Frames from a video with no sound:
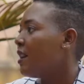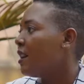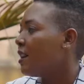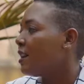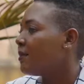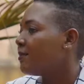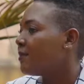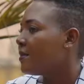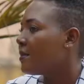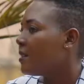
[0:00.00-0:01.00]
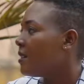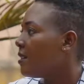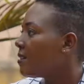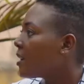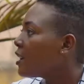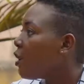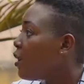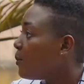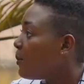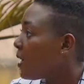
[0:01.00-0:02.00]
the
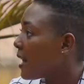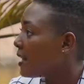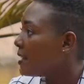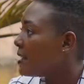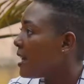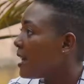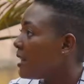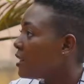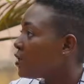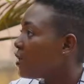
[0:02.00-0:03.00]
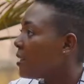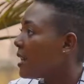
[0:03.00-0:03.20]
globe, I can say, a lesson.